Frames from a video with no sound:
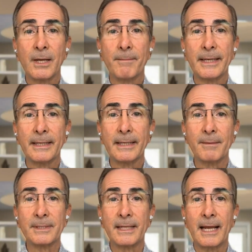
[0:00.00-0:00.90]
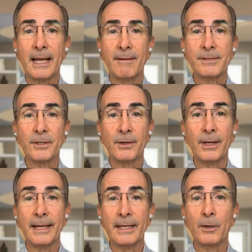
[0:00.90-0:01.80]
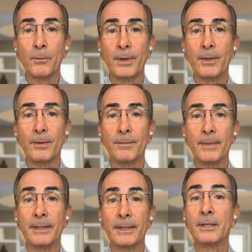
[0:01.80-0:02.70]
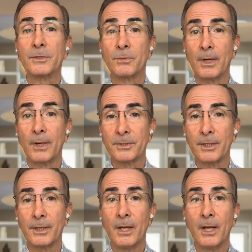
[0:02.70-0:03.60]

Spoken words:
many times they have circadian rhythm disruption.